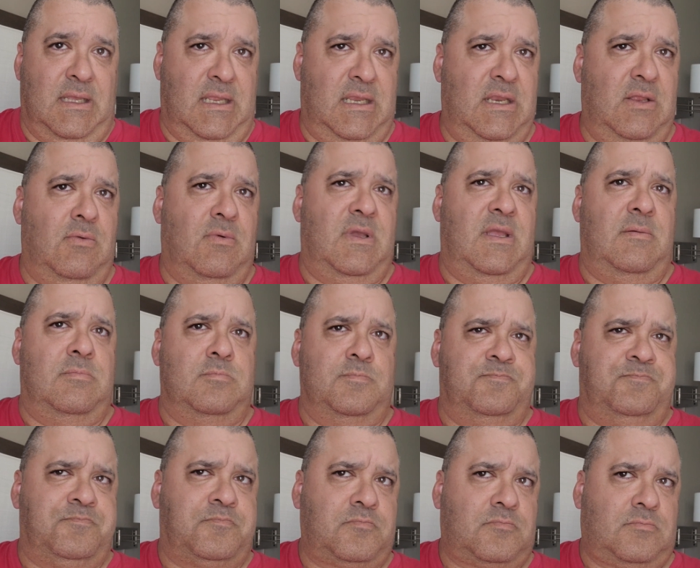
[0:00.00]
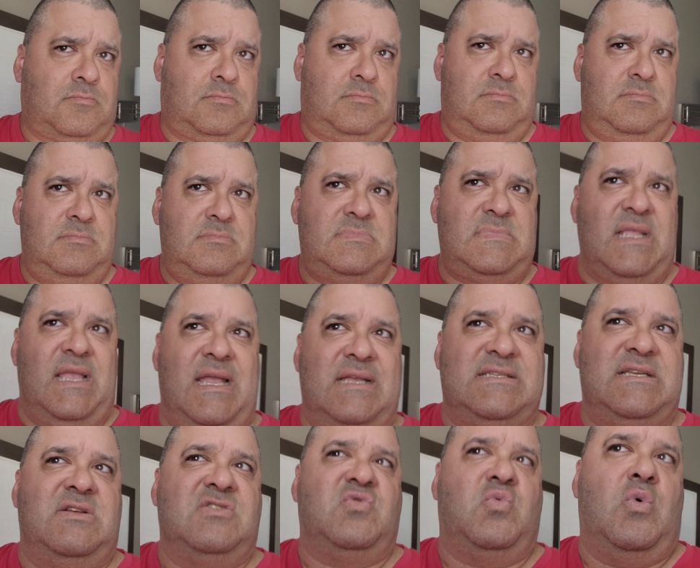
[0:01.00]
Anyway,
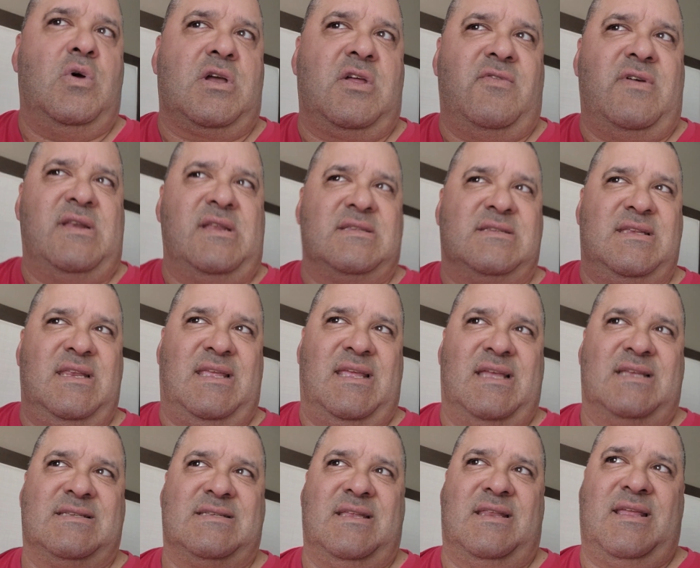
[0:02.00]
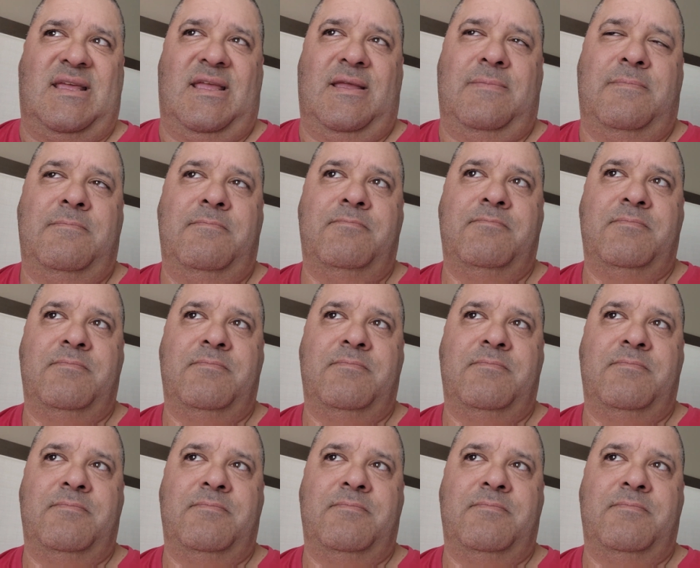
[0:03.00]
as I was walking around the city yesterday,